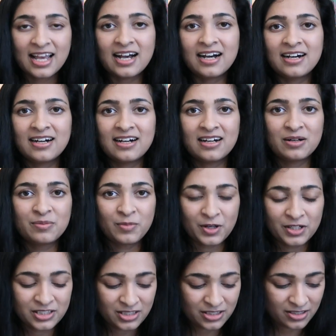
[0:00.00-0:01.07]
a
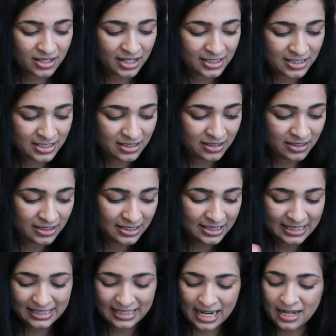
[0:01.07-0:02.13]
moisturizer,
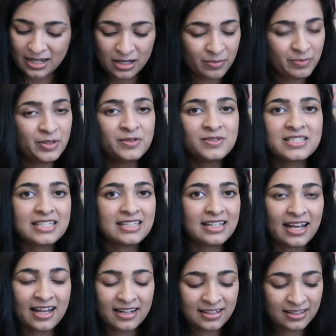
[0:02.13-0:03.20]
didn't end up using
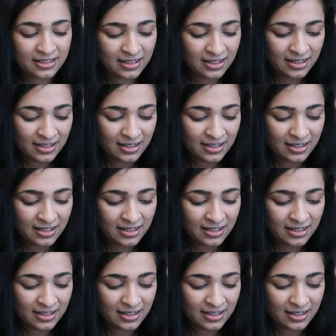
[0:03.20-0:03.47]
that,